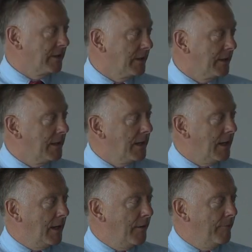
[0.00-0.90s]

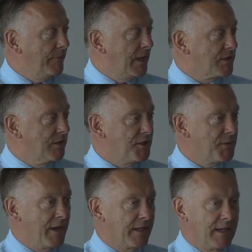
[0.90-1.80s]
COVID. Nice to be
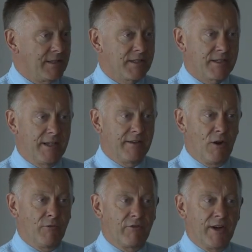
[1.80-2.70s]
able to
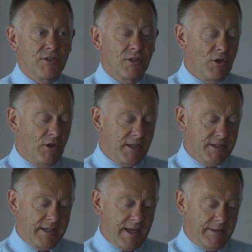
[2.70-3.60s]
see old friends and
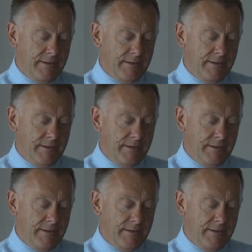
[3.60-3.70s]
colleagues